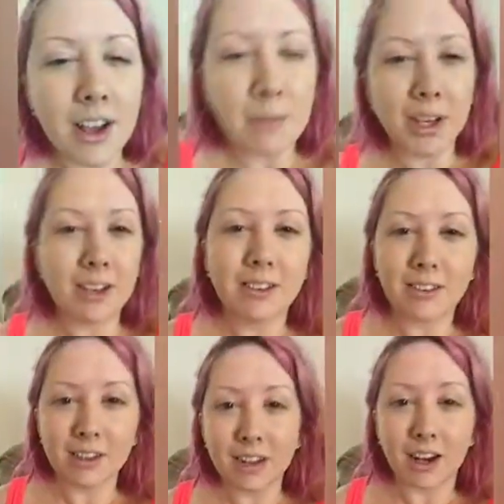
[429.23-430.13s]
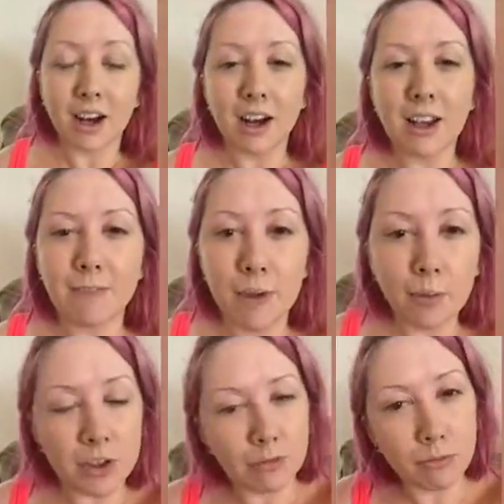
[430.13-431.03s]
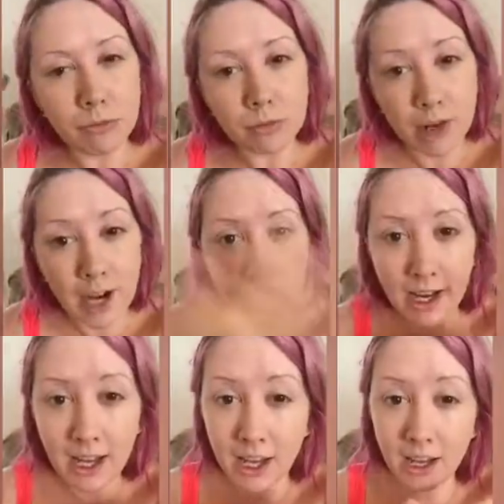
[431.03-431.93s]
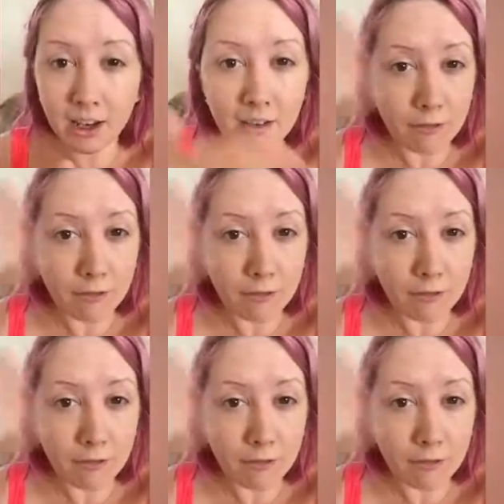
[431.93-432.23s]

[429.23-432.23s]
because if it was really